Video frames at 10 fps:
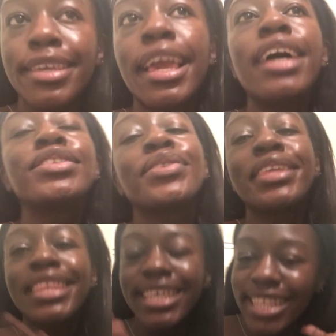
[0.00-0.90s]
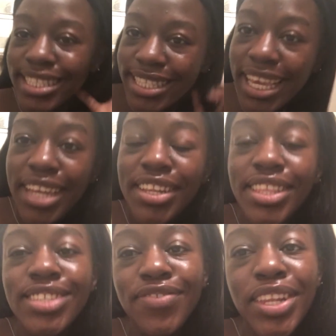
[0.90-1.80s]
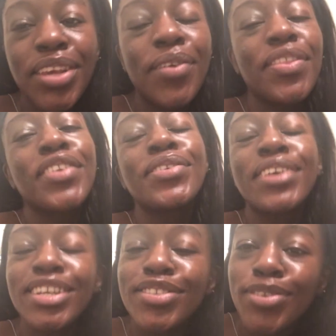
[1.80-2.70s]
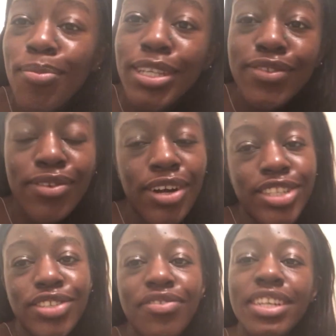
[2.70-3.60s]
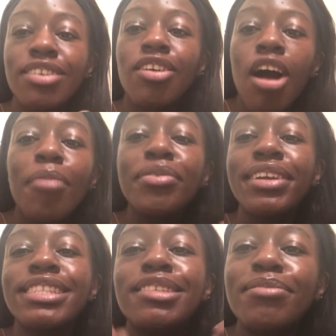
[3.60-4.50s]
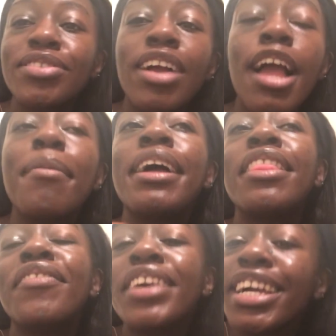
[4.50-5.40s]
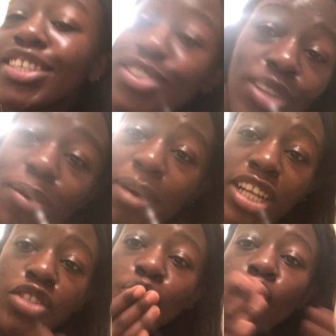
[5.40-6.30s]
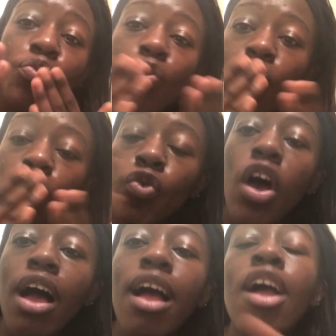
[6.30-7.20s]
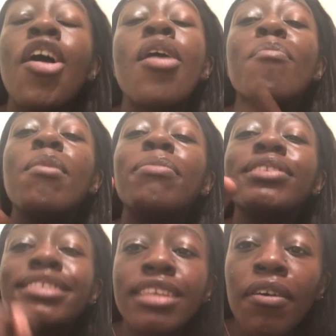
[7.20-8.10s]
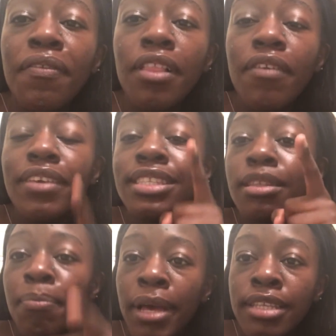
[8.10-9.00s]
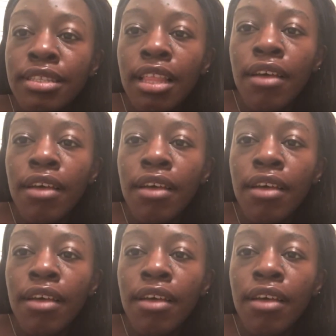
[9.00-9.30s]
Yeah, so I think that's the end of this video. Thank you guys so much for watching. Don't forget to comment, rate, and subscribe. I love you guys so much. Mwah. Remember, self-love is the best